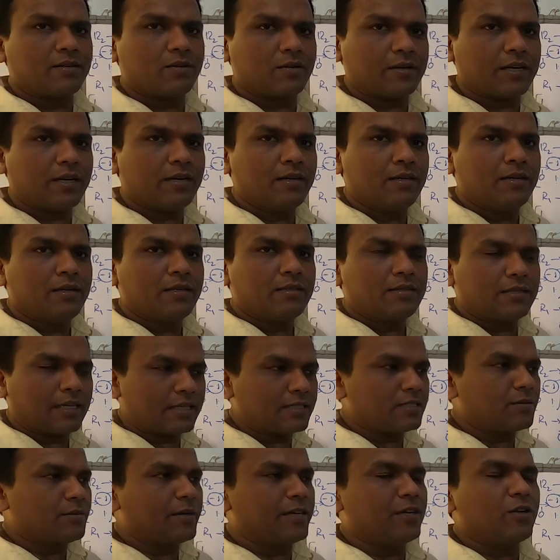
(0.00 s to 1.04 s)
Okay,
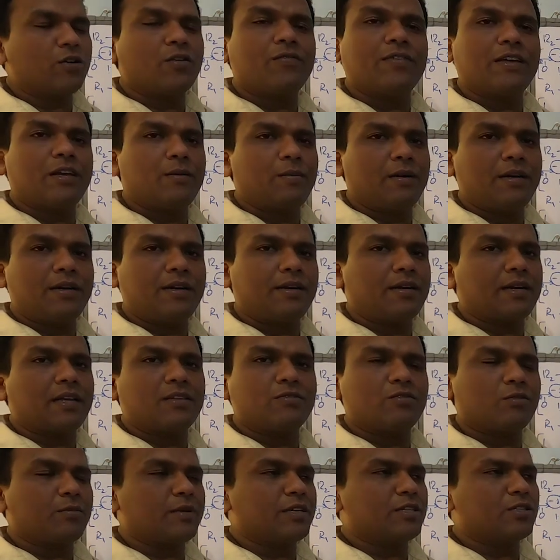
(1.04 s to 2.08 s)
that's the meaning of elementary
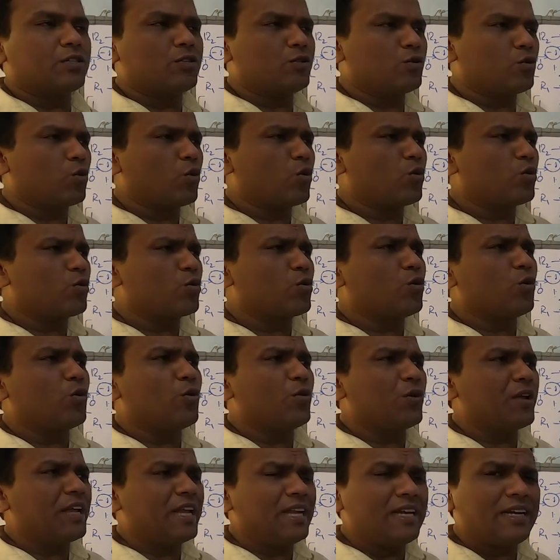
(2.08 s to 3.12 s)
transformation. Don't
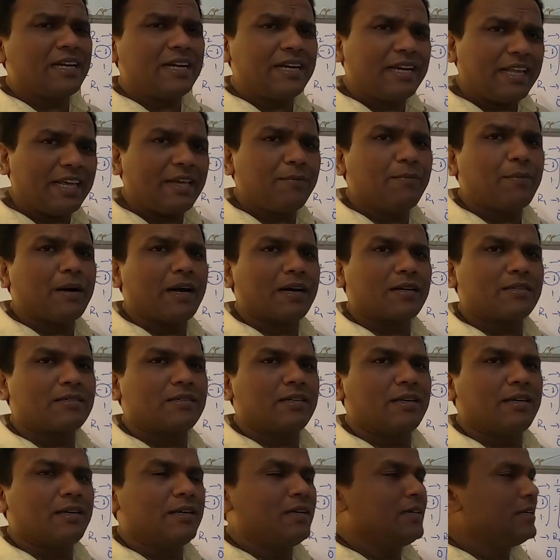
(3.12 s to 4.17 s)
go in deep
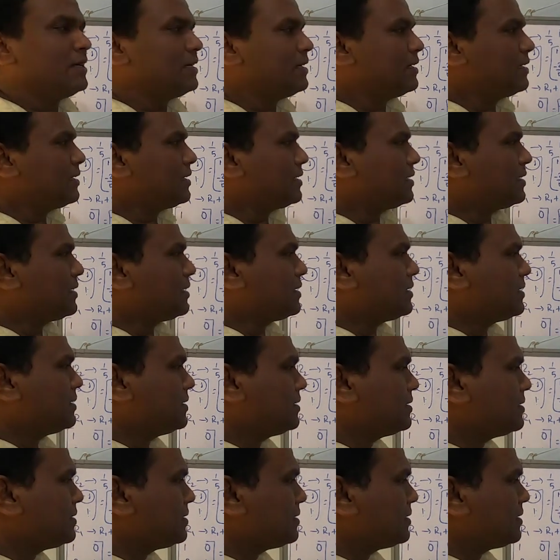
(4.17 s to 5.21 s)
actually.
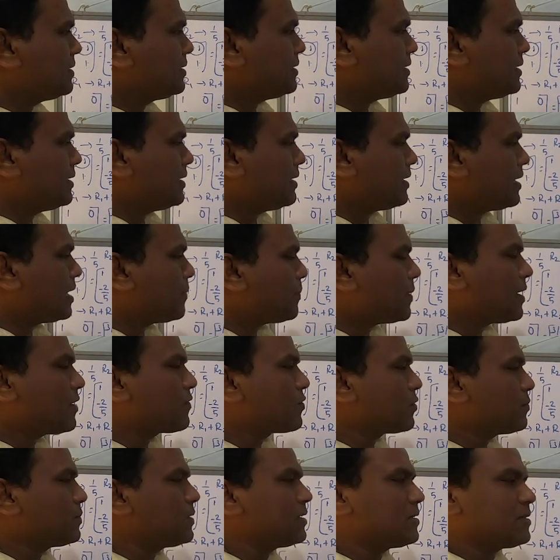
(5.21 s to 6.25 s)

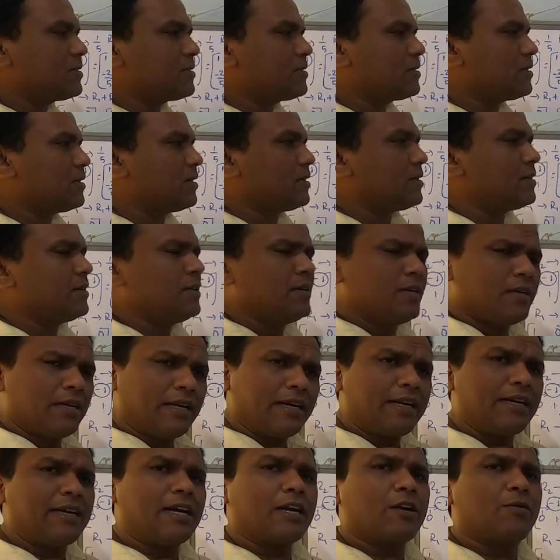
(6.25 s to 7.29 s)
Apart from this,
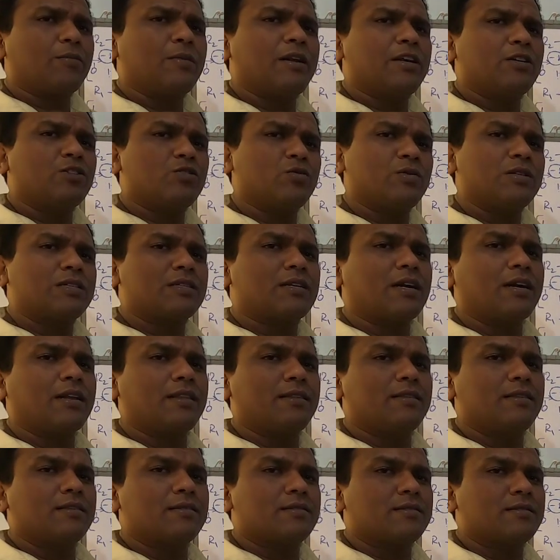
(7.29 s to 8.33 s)
in determinants you will
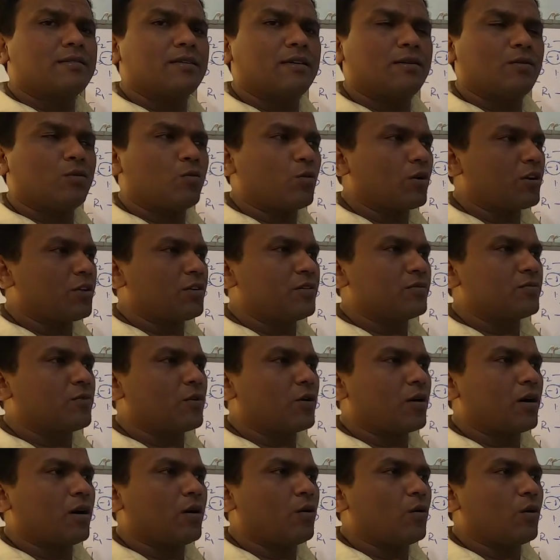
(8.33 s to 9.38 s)
study this
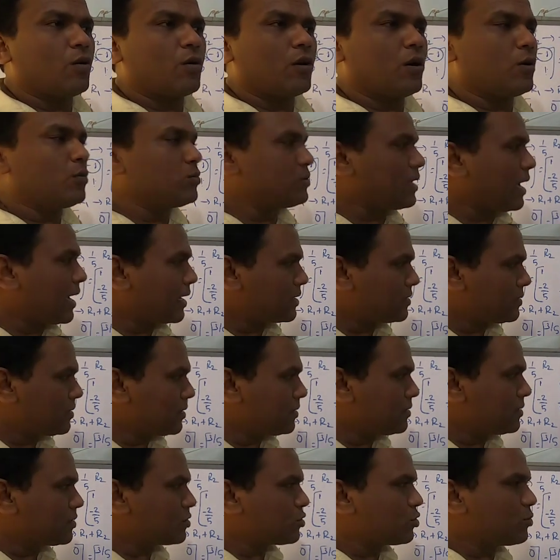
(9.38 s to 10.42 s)
how
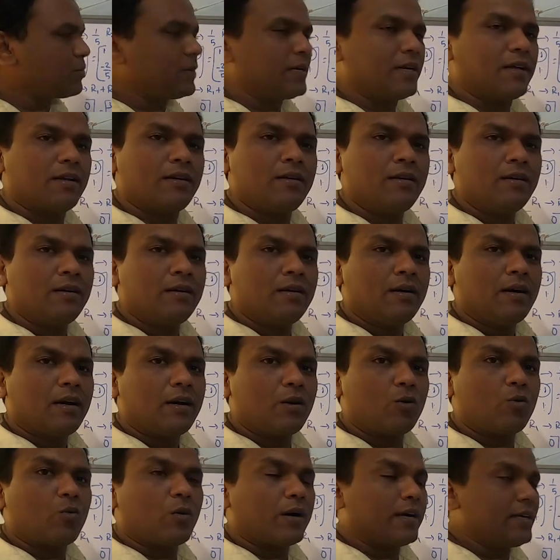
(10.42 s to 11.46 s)
actually this should be done
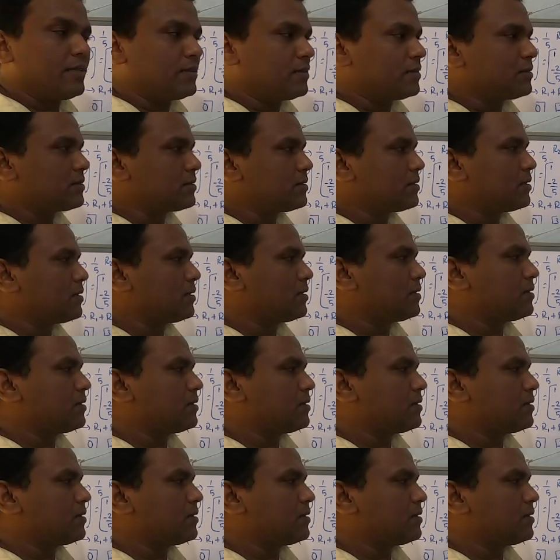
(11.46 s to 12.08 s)
and why this